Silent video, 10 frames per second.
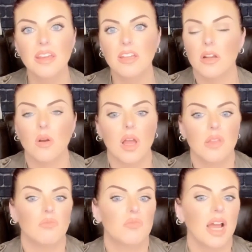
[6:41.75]
you
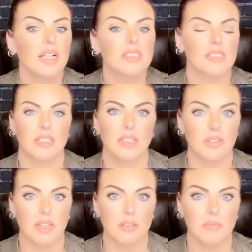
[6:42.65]
know, that doesn't
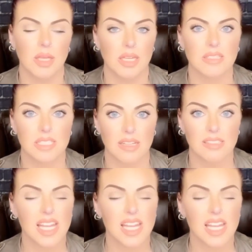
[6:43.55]
even make sense.